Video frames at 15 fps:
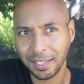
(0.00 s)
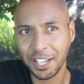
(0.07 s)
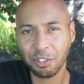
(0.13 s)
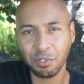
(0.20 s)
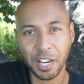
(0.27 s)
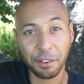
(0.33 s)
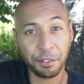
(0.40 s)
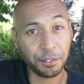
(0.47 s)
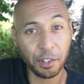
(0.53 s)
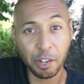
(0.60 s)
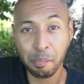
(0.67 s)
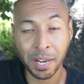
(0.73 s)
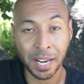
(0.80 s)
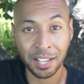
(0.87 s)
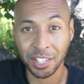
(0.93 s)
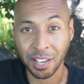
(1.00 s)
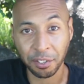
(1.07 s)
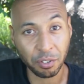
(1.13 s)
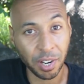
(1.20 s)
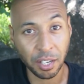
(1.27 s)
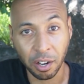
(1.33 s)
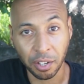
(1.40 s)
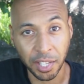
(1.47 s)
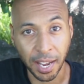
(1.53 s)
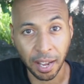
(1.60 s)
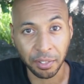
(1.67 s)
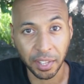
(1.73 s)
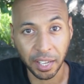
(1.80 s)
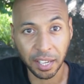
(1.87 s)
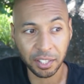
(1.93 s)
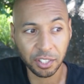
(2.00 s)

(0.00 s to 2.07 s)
literally a few minutes after I got down there.